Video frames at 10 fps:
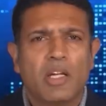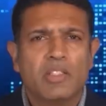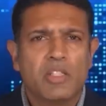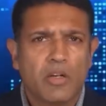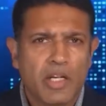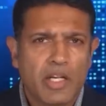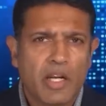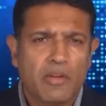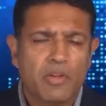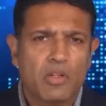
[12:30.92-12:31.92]
is there any
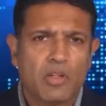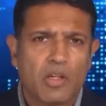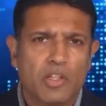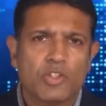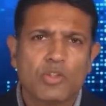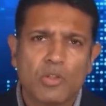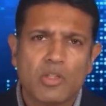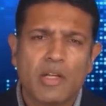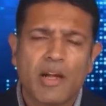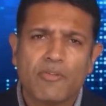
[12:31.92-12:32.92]
kind of a
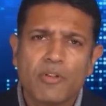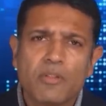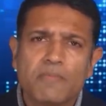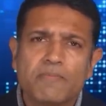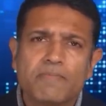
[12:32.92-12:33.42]
concerted effort?